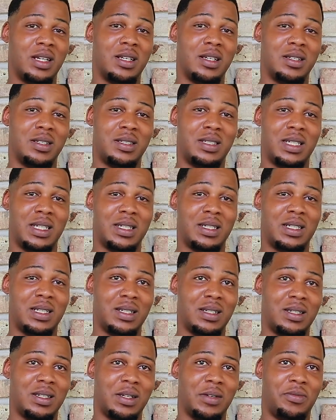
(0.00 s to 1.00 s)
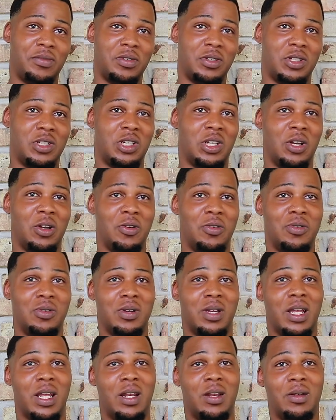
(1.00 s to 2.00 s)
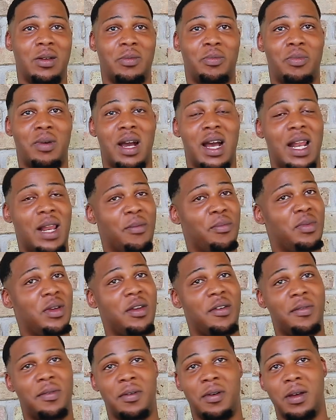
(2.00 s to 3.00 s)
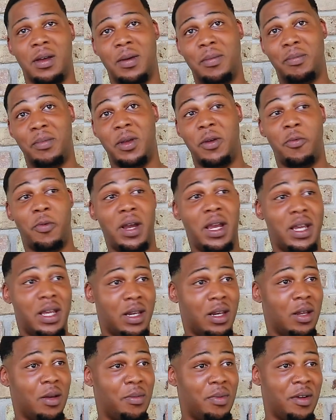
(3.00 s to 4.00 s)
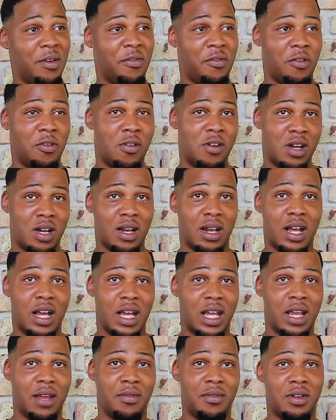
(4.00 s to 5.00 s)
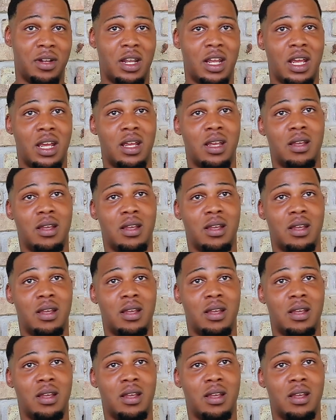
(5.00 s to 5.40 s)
Consistency for sure. It'll probably be me waking up at 4 o'clock every day.